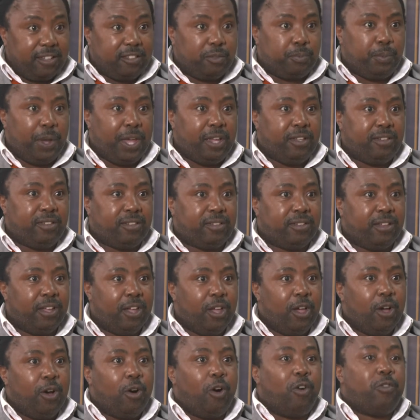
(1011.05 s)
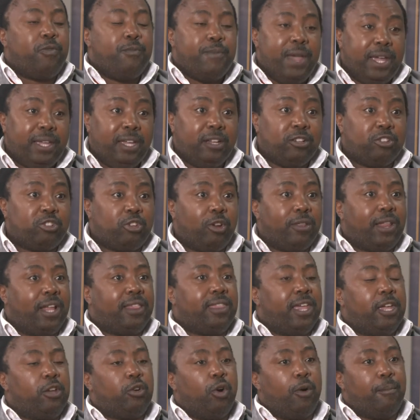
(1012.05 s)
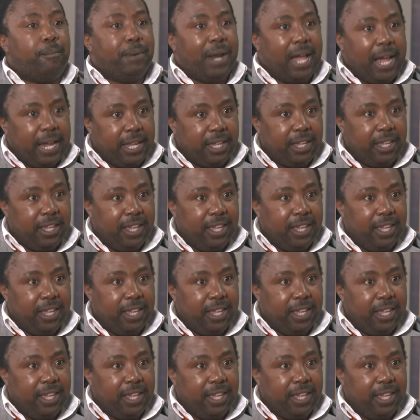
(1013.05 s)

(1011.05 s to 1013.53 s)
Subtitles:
space of making sure that they comply.